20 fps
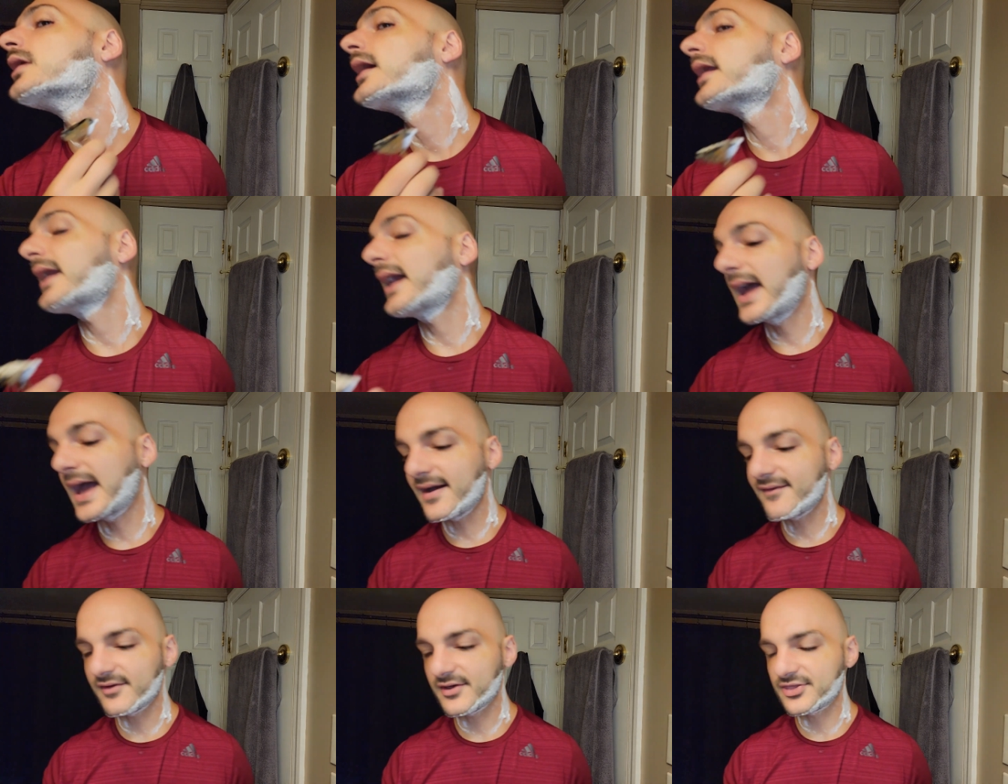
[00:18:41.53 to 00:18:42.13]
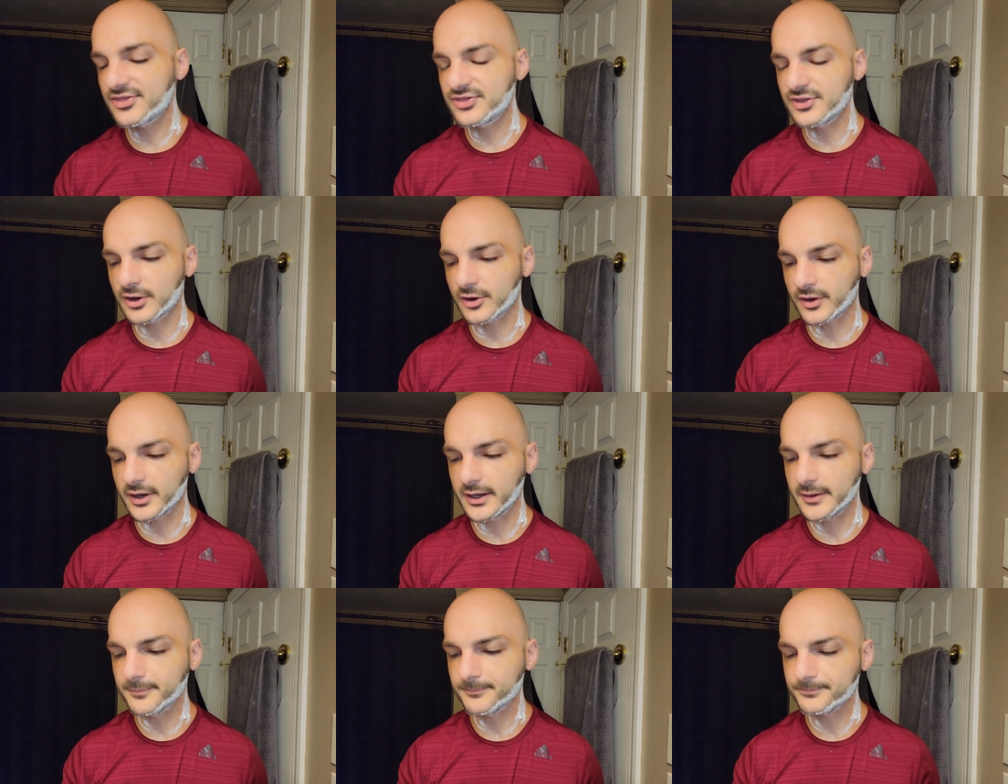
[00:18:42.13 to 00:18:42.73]
And I have a
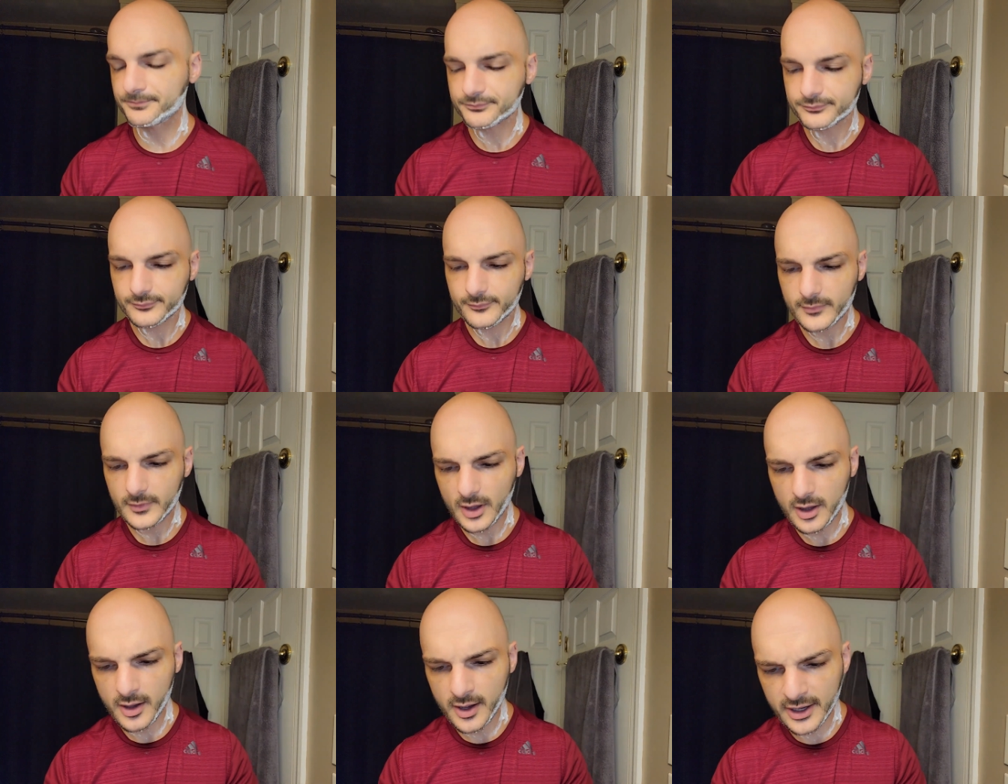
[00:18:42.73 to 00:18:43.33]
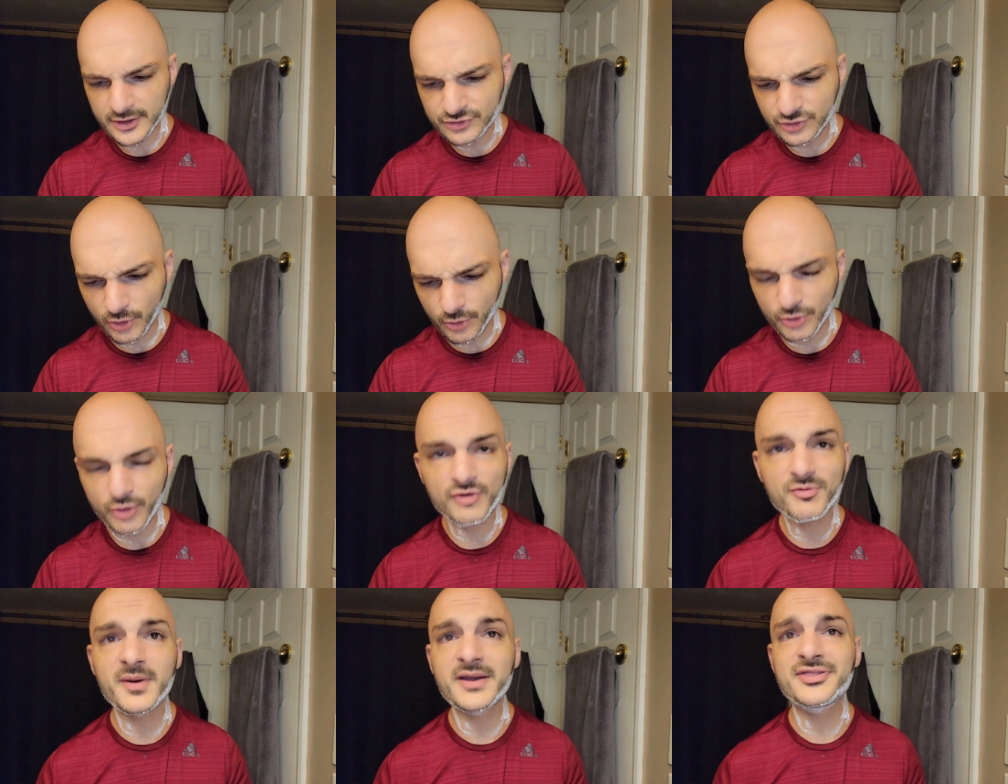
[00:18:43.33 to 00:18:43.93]
theory. I don't
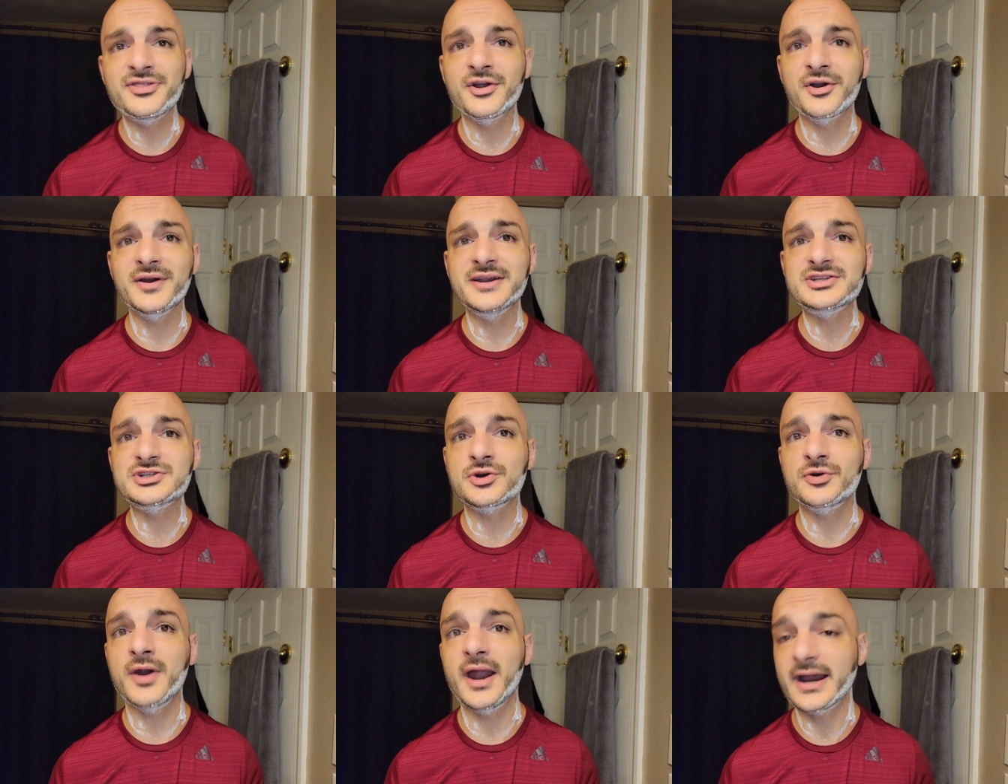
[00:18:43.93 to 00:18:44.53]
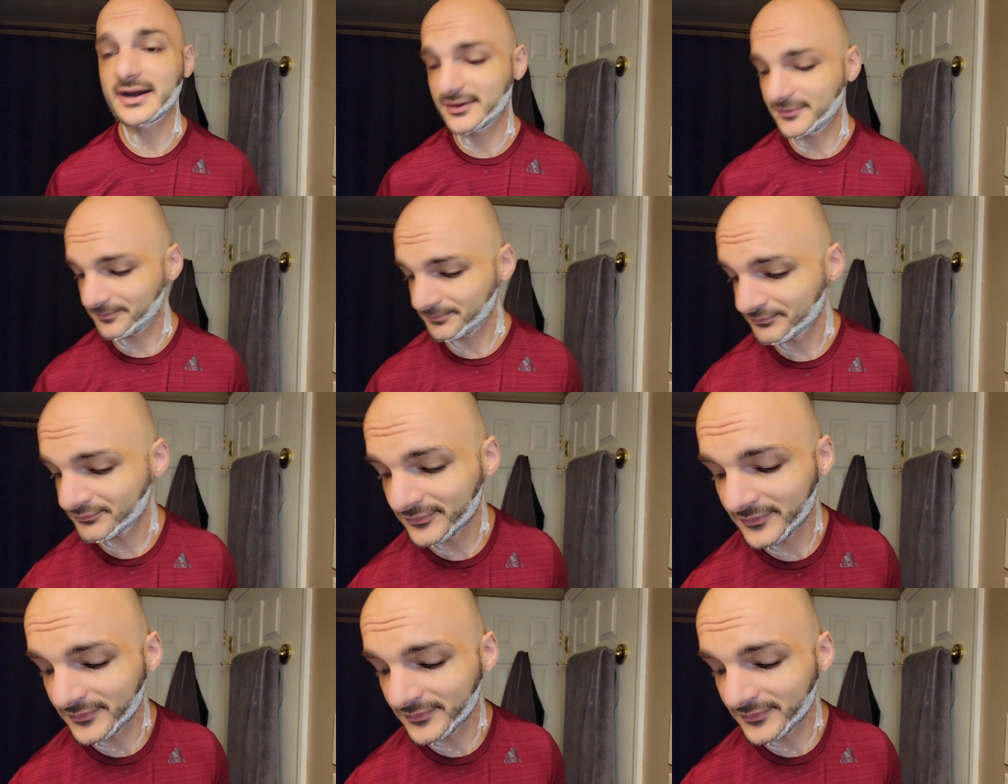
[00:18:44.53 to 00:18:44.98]
know if my theory is correct.